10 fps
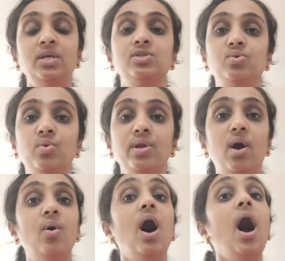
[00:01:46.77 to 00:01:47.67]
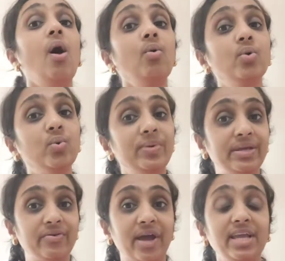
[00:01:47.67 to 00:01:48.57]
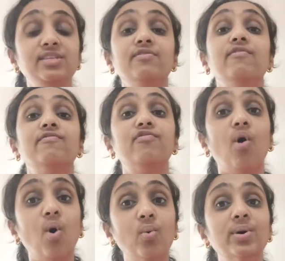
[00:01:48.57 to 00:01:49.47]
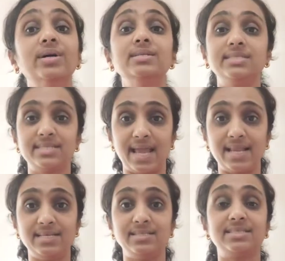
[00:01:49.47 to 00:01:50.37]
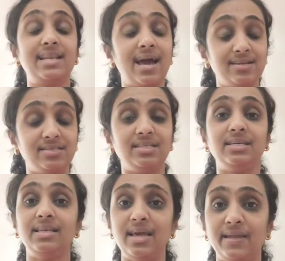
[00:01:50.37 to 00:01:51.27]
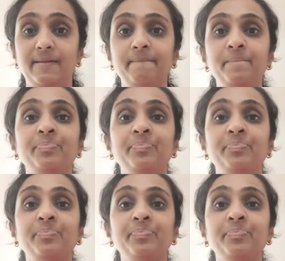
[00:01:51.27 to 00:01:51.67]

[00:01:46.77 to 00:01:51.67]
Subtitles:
So now how do we write forward slanting line?